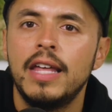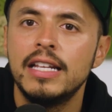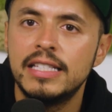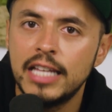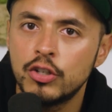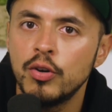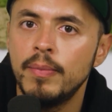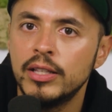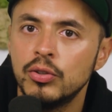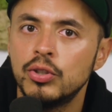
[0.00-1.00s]
that is
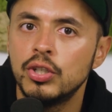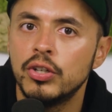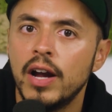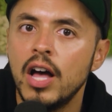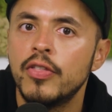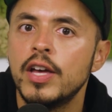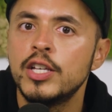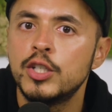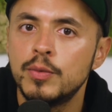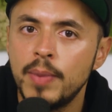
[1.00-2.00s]
detrimental to your health,
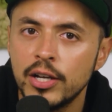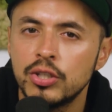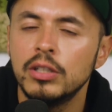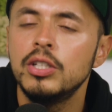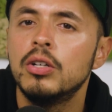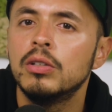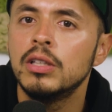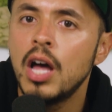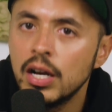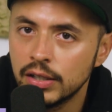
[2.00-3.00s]
especially your
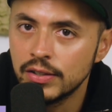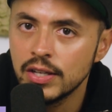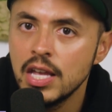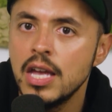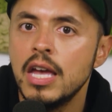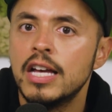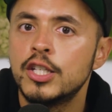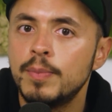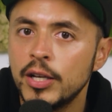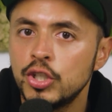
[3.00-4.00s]
lungs,
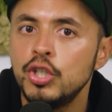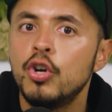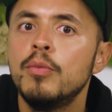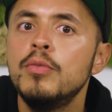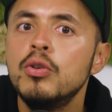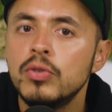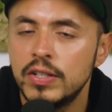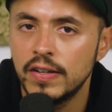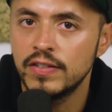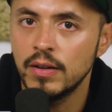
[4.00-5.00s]
especially your immune
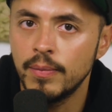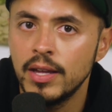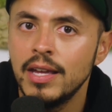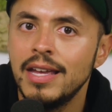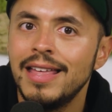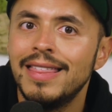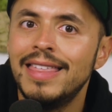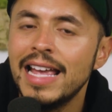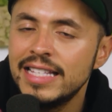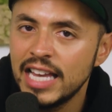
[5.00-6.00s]
system.
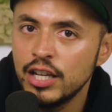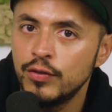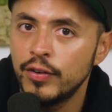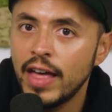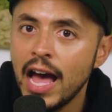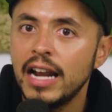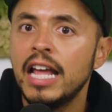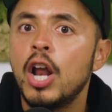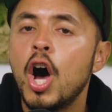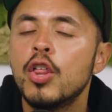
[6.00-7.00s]
They test for that
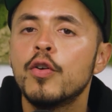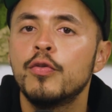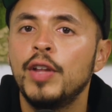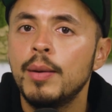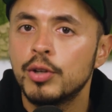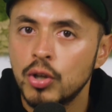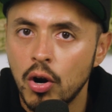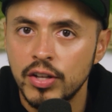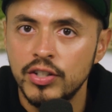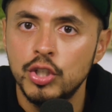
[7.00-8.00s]
and other flame
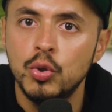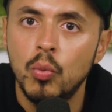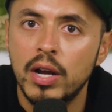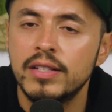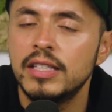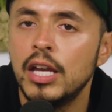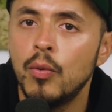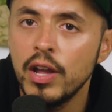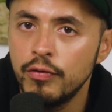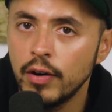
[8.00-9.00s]
retardants that you want to stay
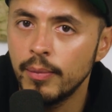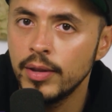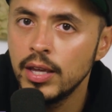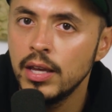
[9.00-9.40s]
away from.